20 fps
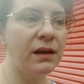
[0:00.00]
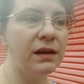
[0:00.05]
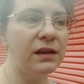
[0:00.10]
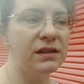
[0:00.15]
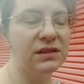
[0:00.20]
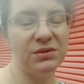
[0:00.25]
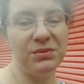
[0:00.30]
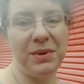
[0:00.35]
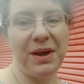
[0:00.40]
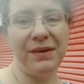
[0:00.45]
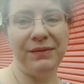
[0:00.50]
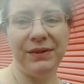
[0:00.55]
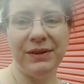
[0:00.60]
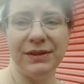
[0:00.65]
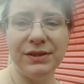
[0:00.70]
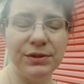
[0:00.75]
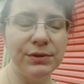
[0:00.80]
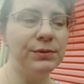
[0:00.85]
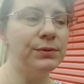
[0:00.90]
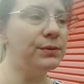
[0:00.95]
So I'm having
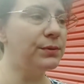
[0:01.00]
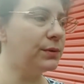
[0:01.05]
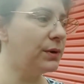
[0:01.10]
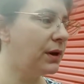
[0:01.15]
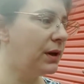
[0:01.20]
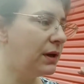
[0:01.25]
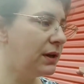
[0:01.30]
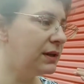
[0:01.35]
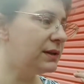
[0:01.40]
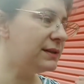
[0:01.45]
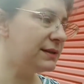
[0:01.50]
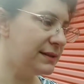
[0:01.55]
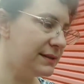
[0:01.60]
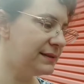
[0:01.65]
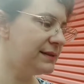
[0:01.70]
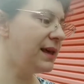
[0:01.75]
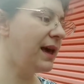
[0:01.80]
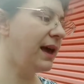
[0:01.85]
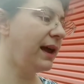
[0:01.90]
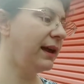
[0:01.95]
to
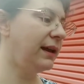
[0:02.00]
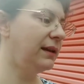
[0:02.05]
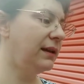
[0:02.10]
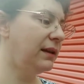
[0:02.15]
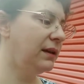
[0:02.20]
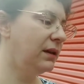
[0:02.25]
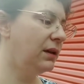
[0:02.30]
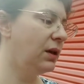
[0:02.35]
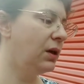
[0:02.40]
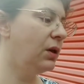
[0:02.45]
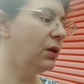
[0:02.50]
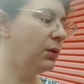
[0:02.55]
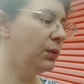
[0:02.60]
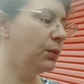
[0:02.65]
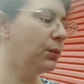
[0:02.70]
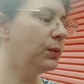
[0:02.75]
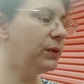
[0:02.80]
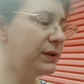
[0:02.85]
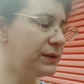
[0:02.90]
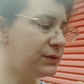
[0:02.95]
decide
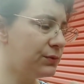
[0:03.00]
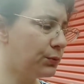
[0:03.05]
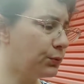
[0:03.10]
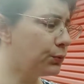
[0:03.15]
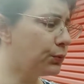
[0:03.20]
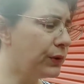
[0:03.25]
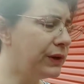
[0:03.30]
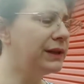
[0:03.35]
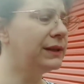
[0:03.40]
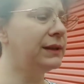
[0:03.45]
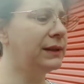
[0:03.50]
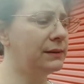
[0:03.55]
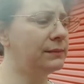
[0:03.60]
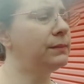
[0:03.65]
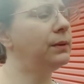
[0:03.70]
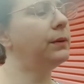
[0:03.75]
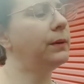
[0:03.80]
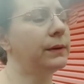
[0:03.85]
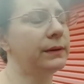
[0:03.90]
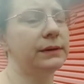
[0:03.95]
what is really
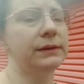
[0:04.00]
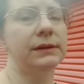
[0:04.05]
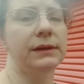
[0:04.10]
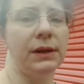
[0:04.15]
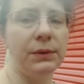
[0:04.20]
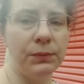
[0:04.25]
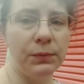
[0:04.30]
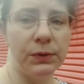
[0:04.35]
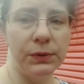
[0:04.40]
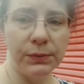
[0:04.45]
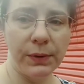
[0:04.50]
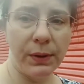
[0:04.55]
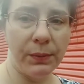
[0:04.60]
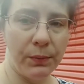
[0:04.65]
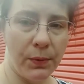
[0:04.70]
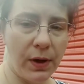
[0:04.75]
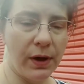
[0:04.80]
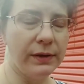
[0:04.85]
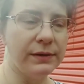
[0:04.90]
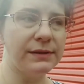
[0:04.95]
important and what do I
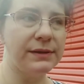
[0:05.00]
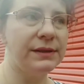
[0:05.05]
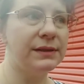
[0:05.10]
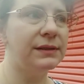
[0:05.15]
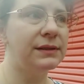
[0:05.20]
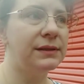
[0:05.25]
want,